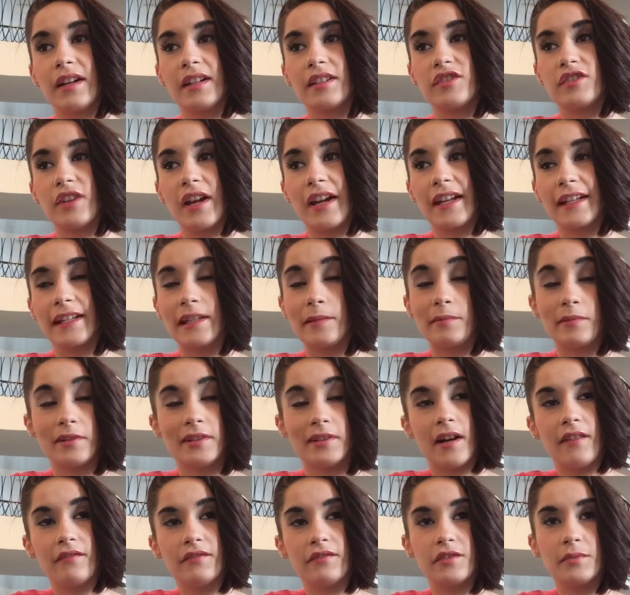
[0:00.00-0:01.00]
to try to keep her
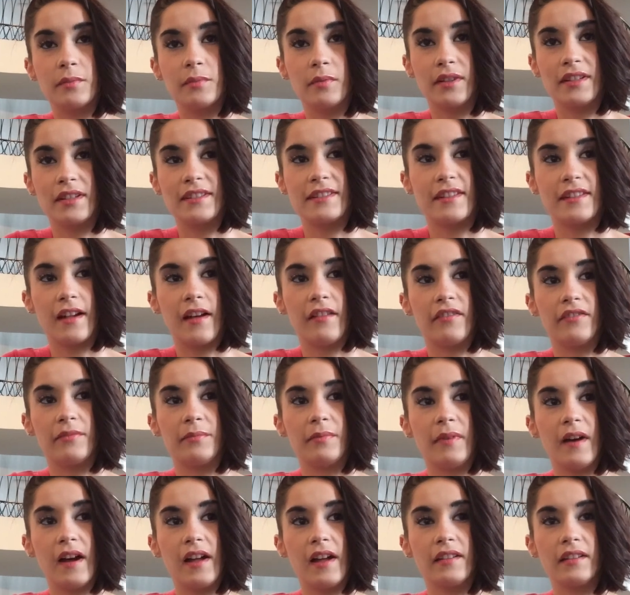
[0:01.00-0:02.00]
comfortable and stuff,
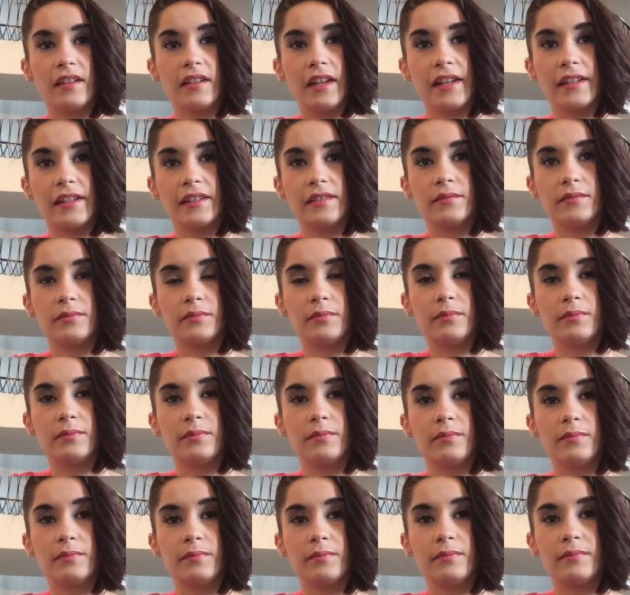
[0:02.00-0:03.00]
but
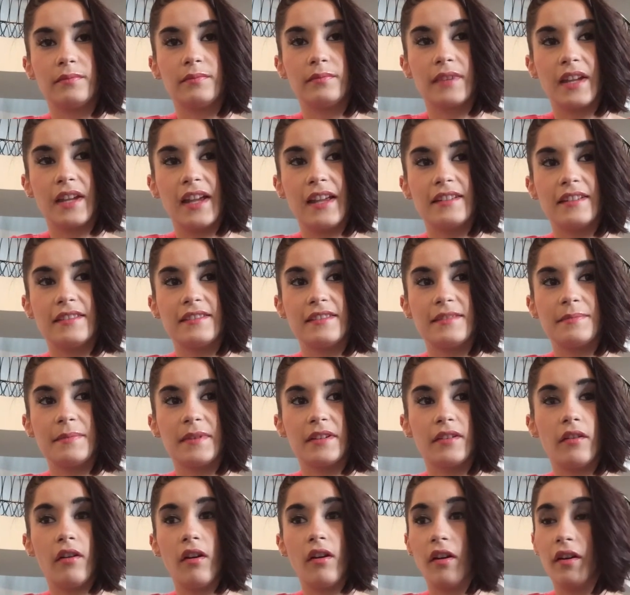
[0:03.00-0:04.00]
it's
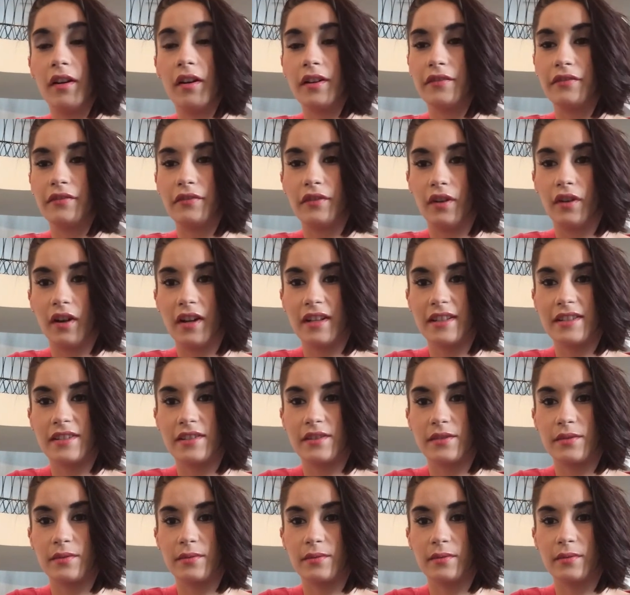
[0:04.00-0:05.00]
been hard for us
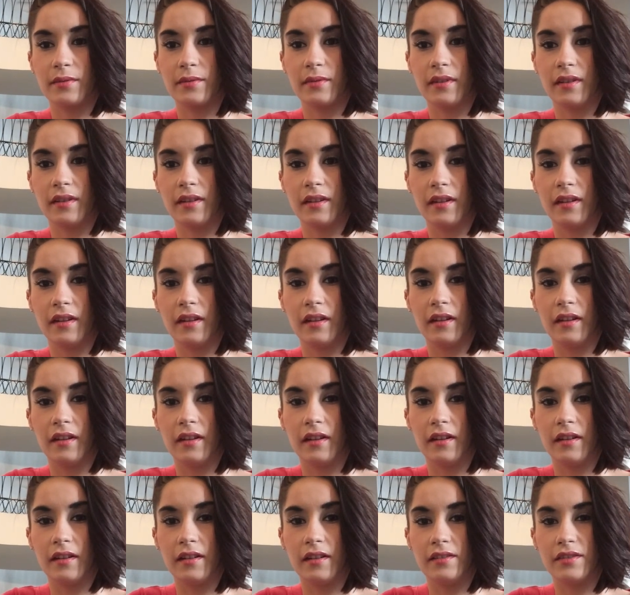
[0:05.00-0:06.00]
to
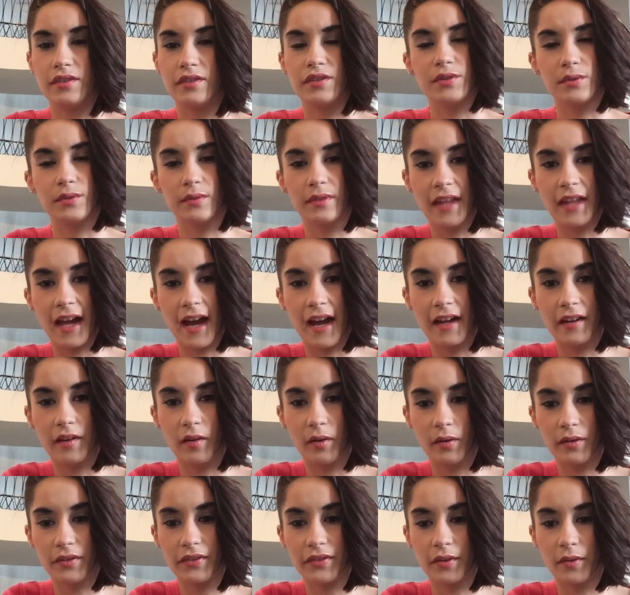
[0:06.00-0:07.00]
do that
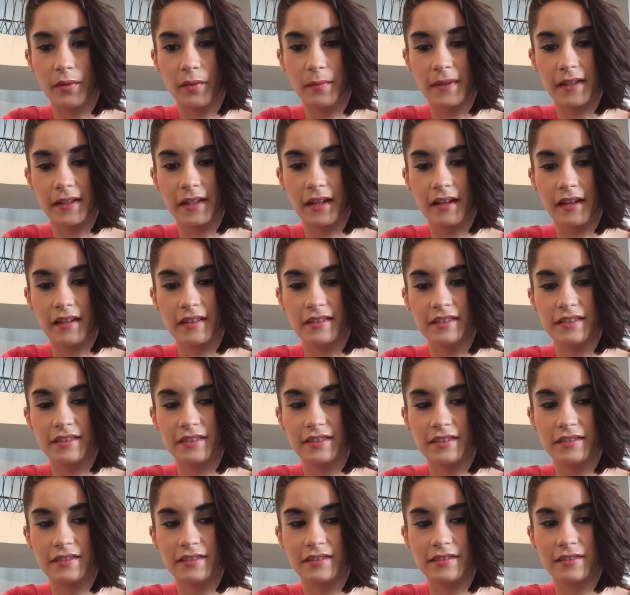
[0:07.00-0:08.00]
also,
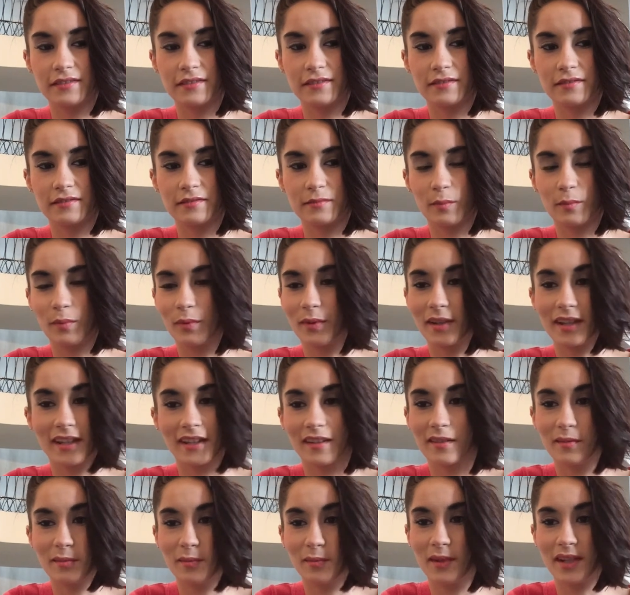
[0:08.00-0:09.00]
because we
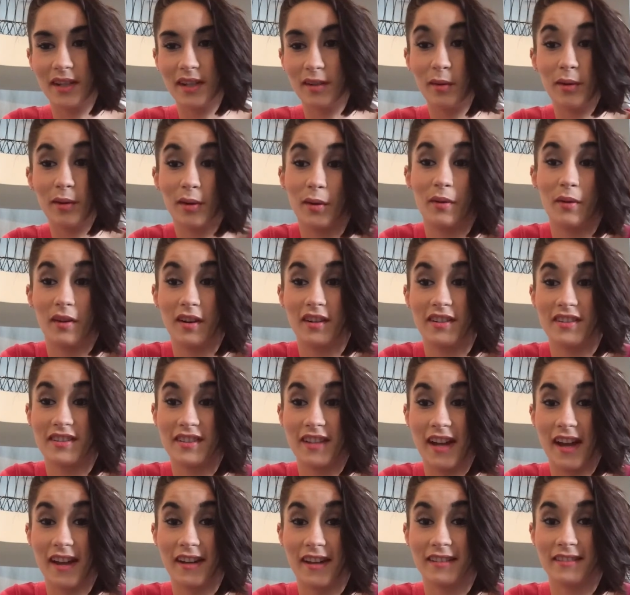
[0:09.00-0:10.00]
don't know her
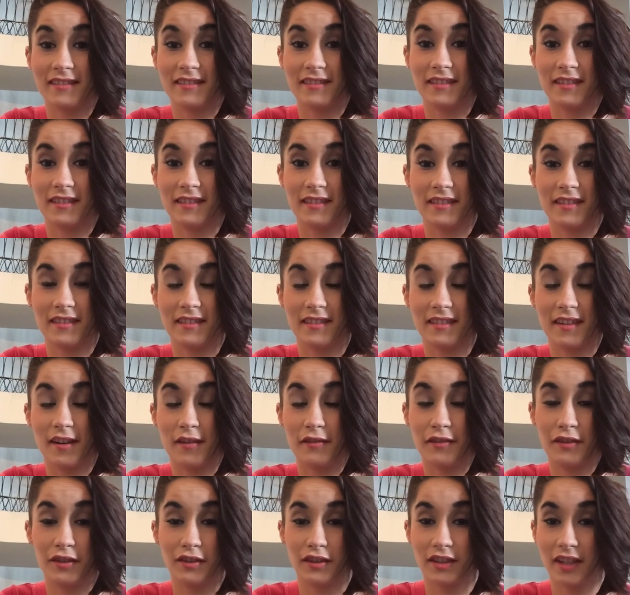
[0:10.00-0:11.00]
side of
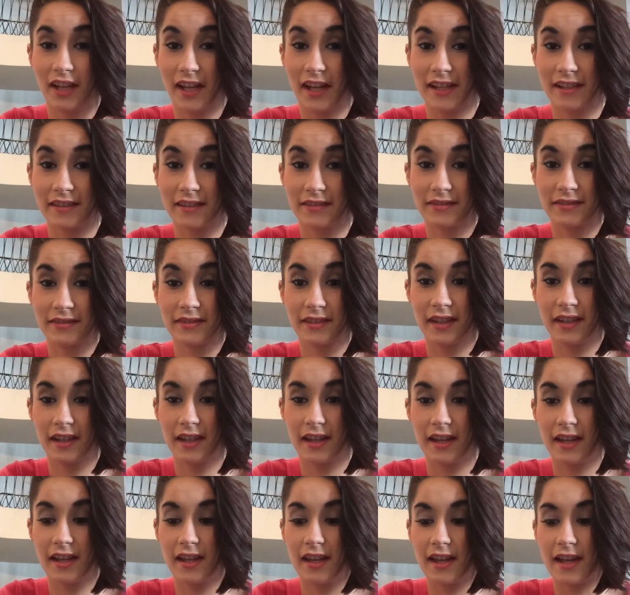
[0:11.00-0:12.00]
her life.
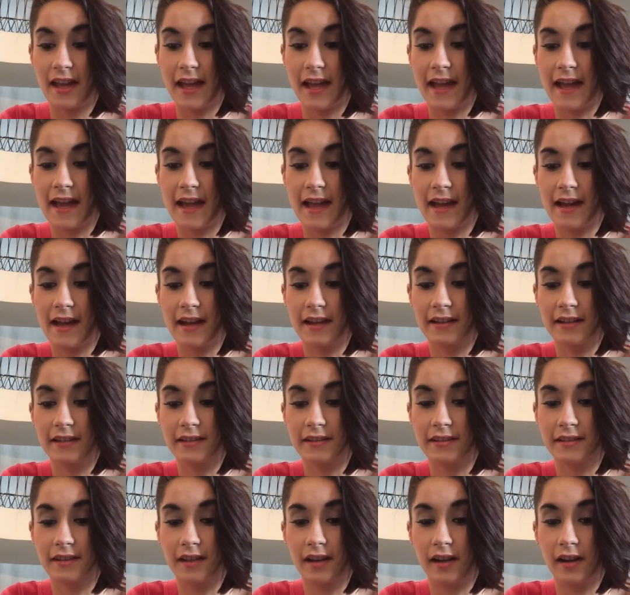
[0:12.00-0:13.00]

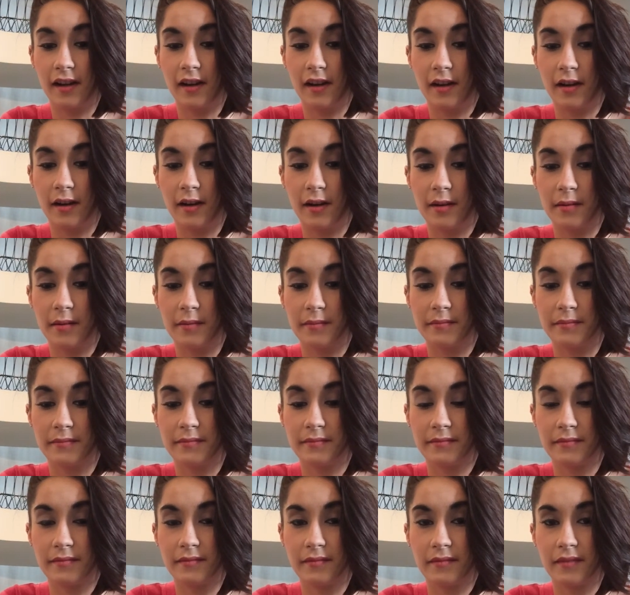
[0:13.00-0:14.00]
And
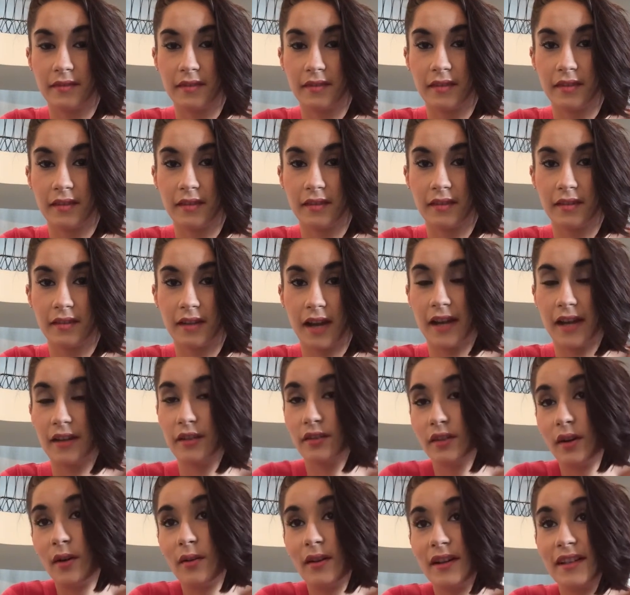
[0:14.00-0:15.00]
I don't
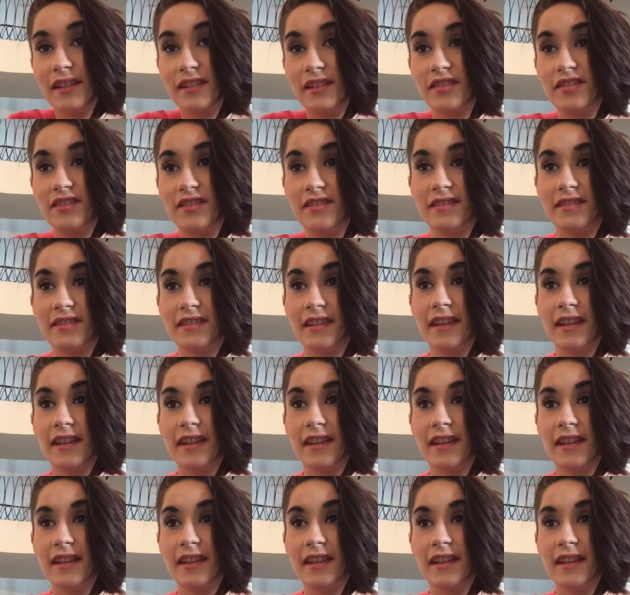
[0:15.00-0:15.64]
know, it's